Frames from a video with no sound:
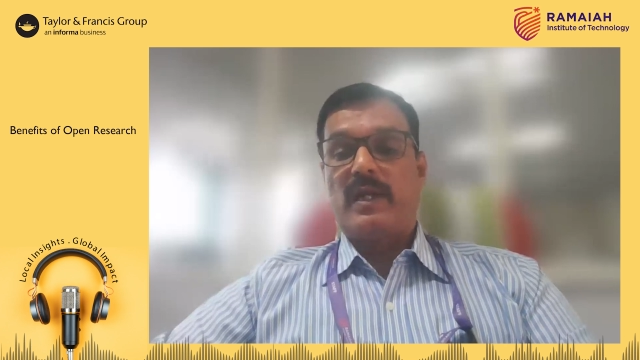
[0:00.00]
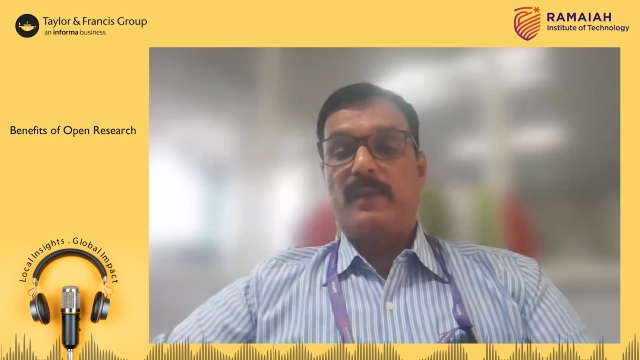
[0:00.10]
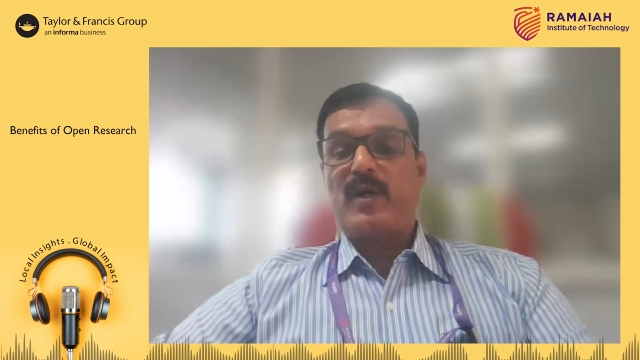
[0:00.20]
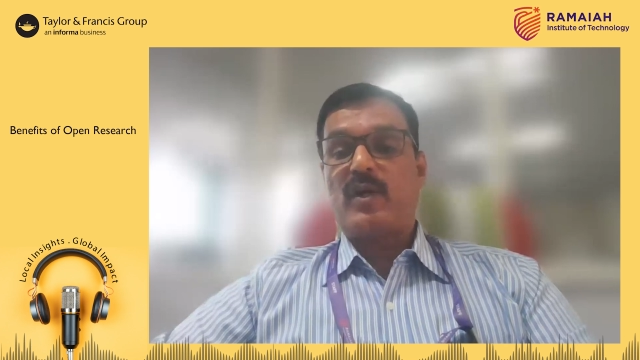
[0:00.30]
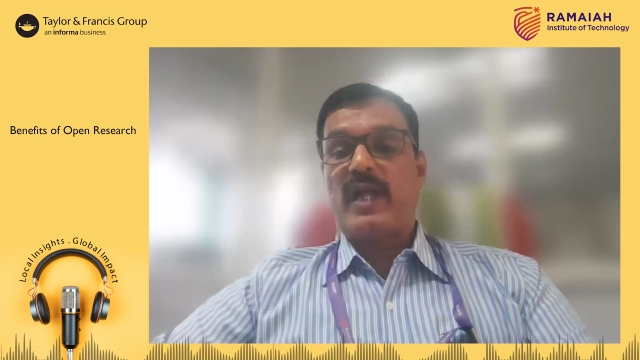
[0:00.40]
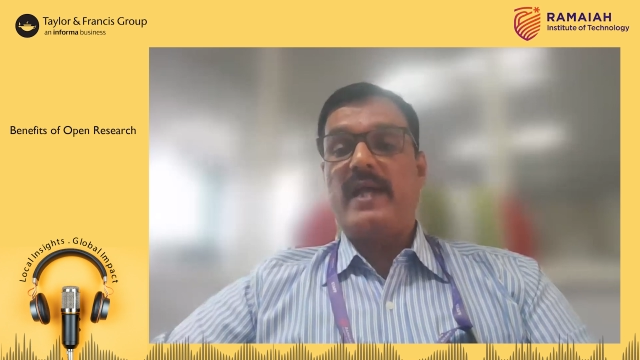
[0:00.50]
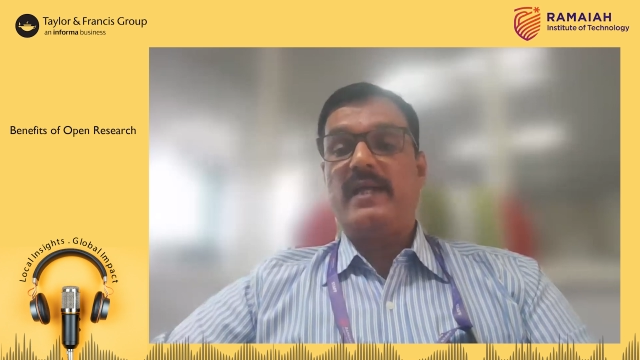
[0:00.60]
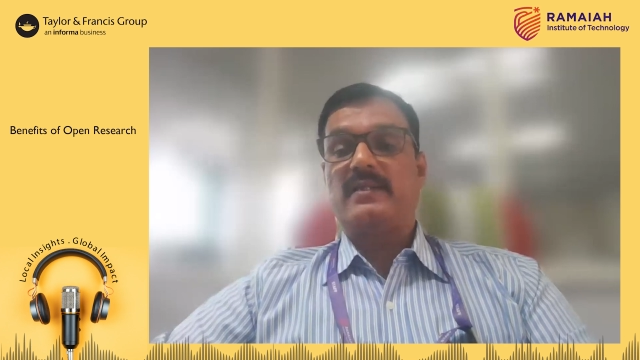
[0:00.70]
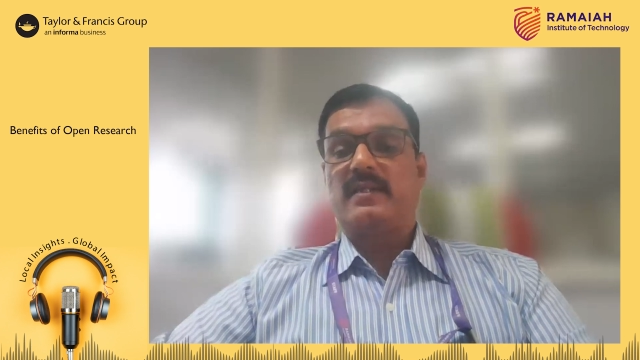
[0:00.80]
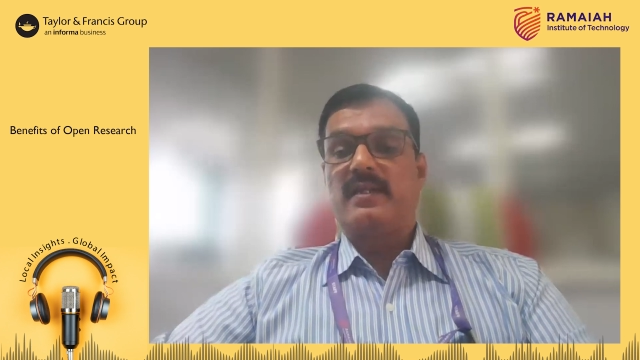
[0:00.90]

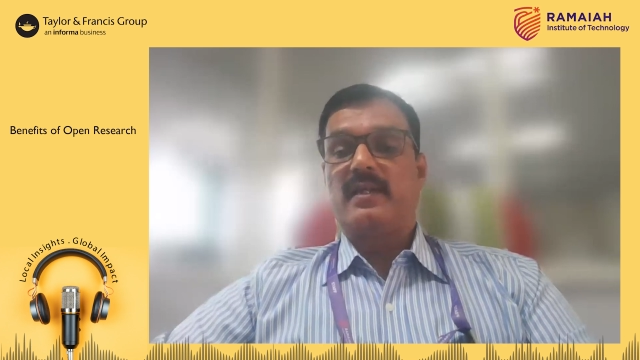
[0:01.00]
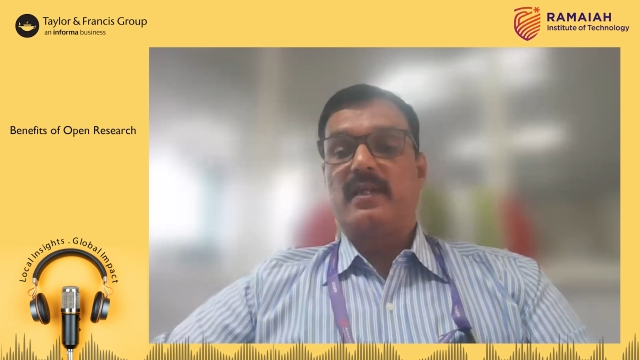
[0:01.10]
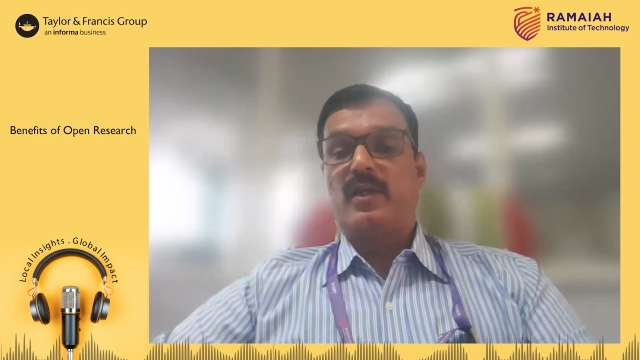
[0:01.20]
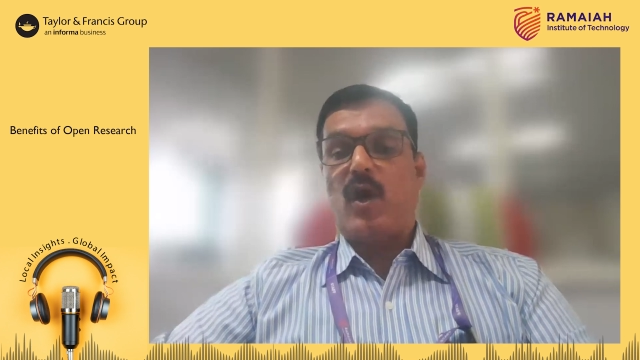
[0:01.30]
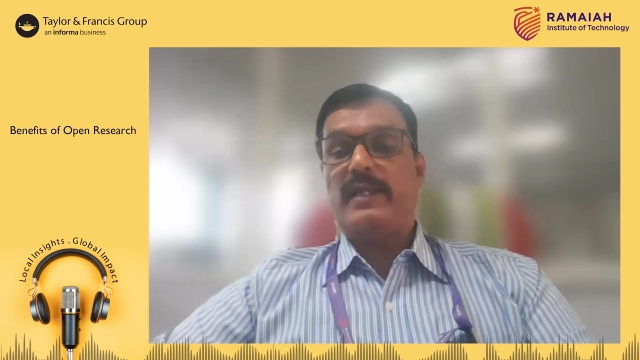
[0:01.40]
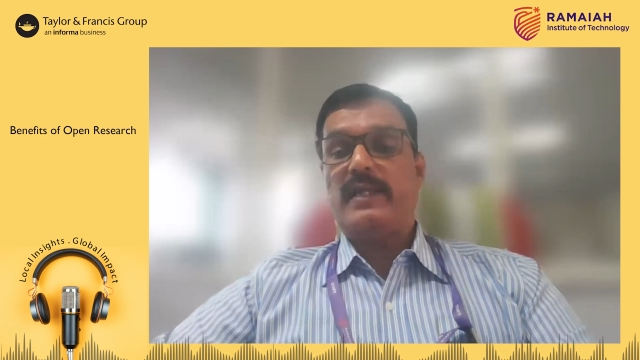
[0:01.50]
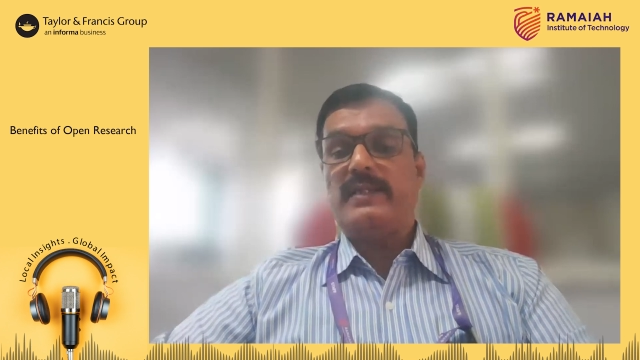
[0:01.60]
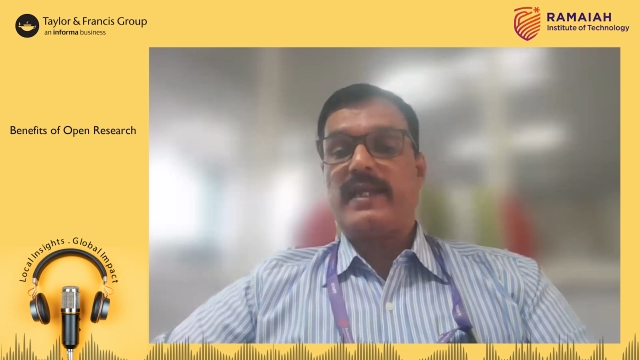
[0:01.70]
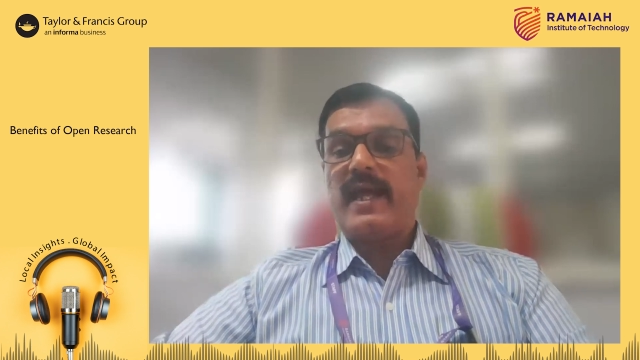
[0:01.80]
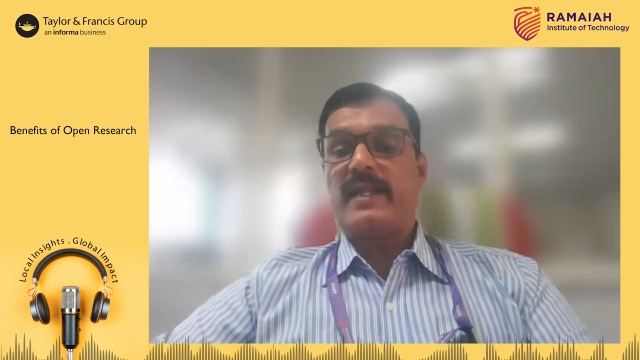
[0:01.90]
democratize
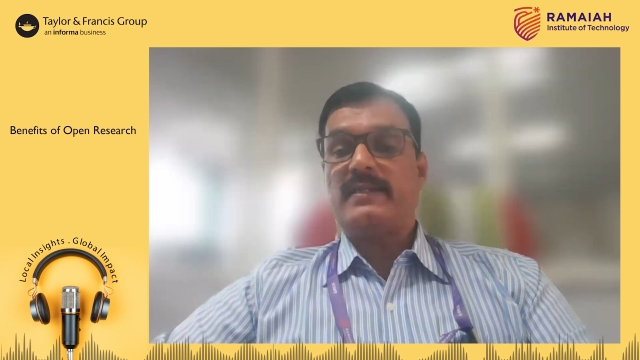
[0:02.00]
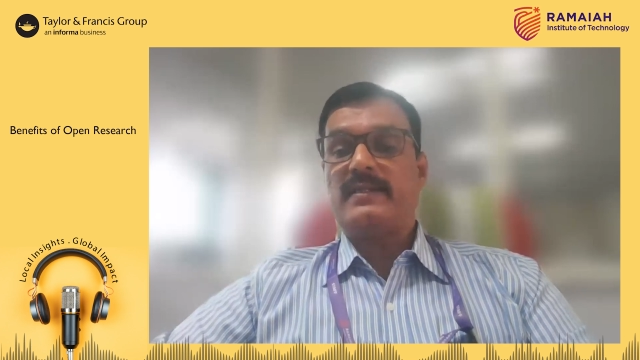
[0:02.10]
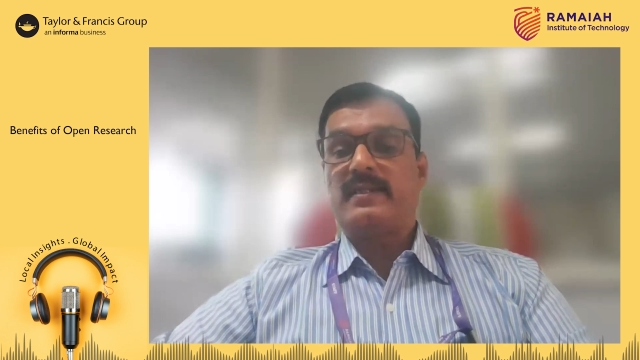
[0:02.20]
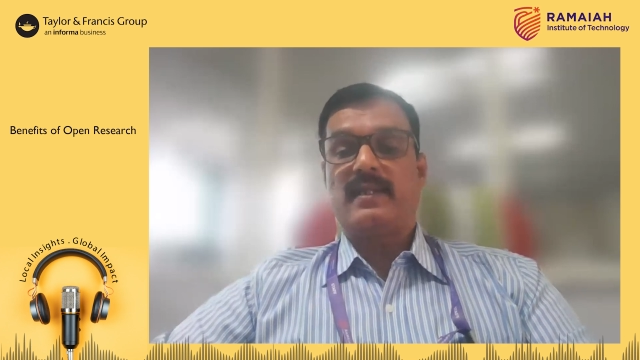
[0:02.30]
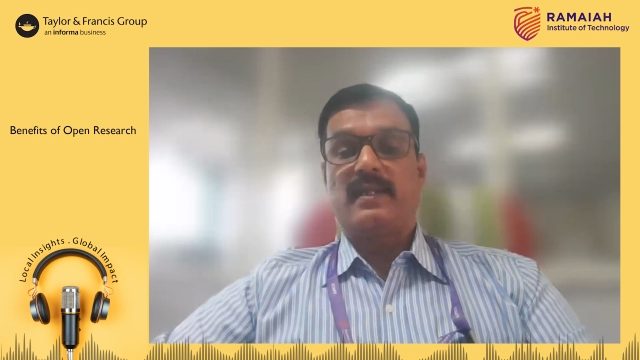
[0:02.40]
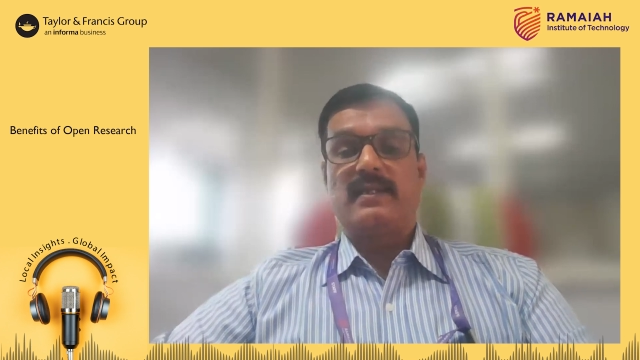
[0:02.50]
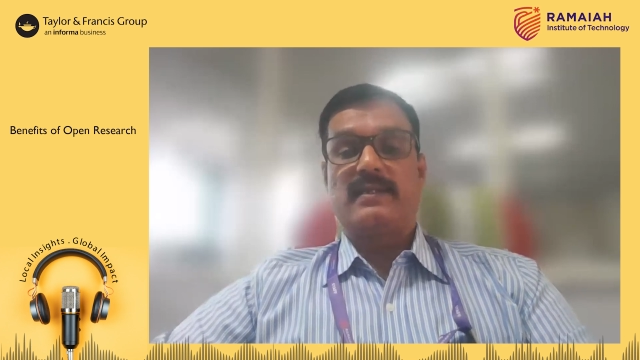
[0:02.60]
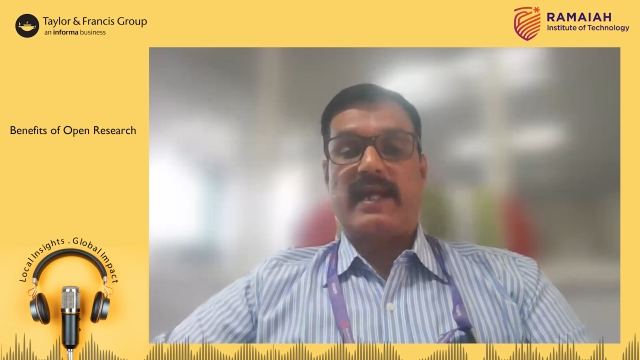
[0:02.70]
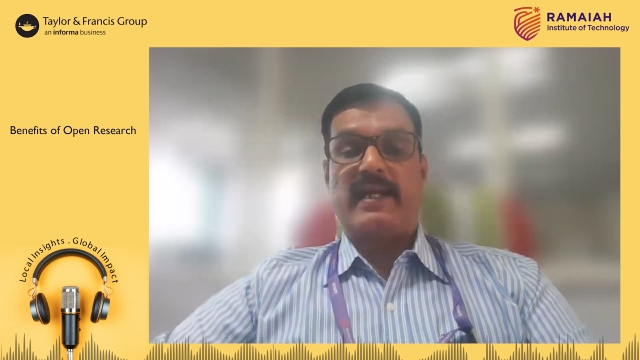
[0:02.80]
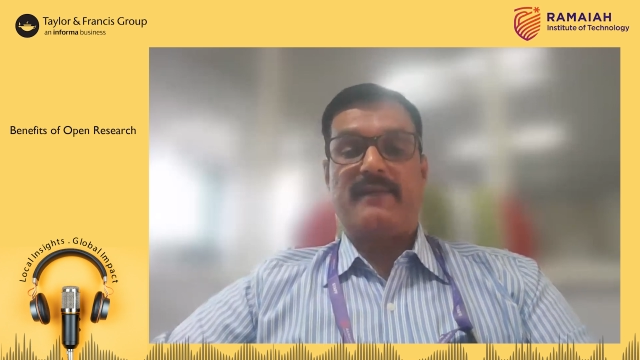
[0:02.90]
knowledge, enhance
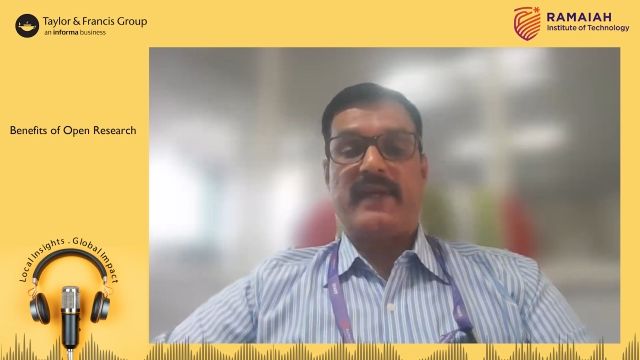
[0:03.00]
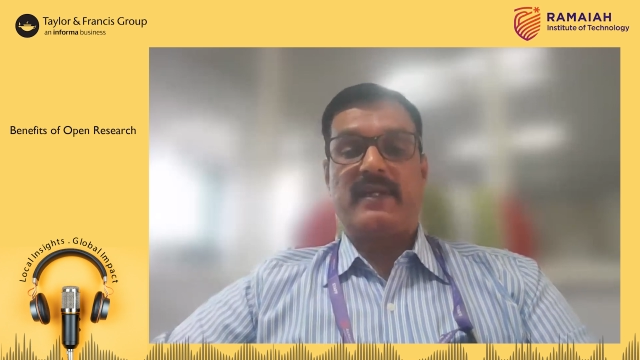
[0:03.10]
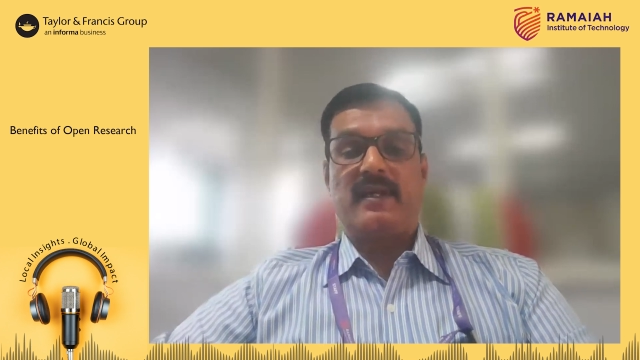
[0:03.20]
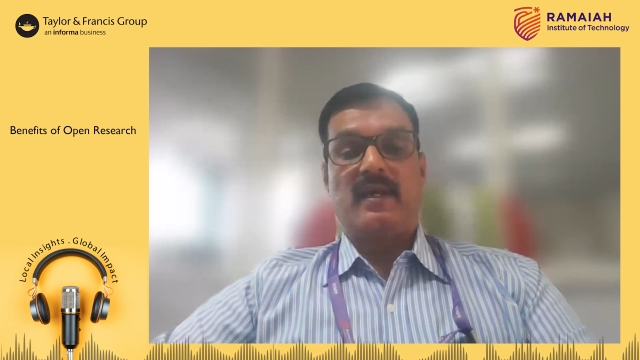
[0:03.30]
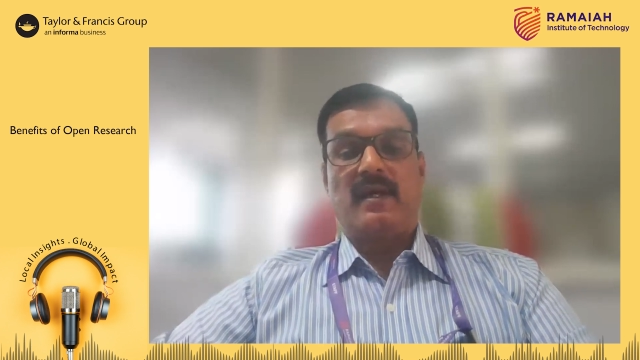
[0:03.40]
scientific